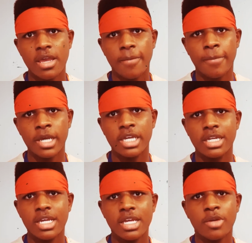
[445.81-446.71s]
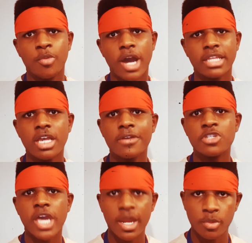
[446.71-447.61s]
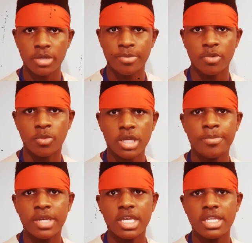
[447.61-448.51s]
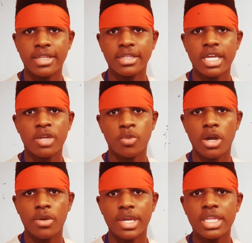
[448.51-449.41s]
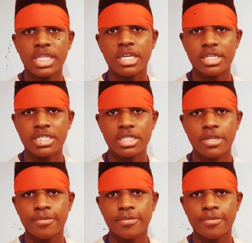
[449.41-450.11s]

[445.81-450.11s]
but I thought Chadwick would be the lead role in this,